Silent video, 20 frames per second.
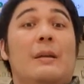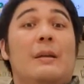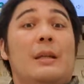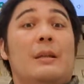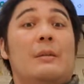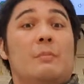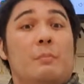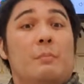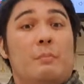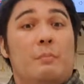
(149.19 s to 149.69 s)

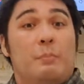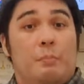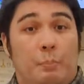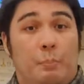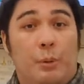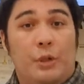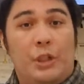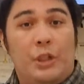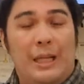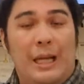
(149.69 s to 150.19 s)
get
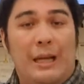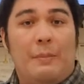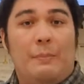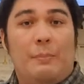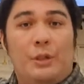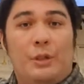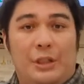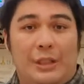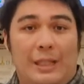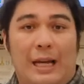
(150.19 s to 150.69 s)
pushed
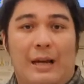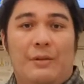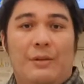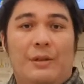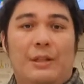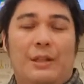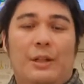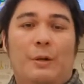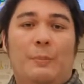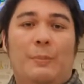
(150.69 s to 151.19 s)
pushed down
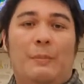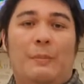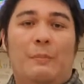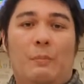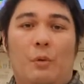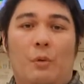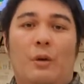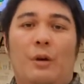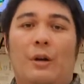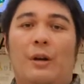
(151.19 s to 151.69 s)
a little bit
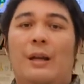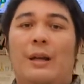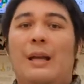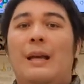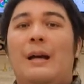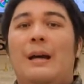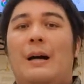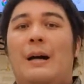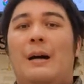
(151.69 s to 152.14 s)
more.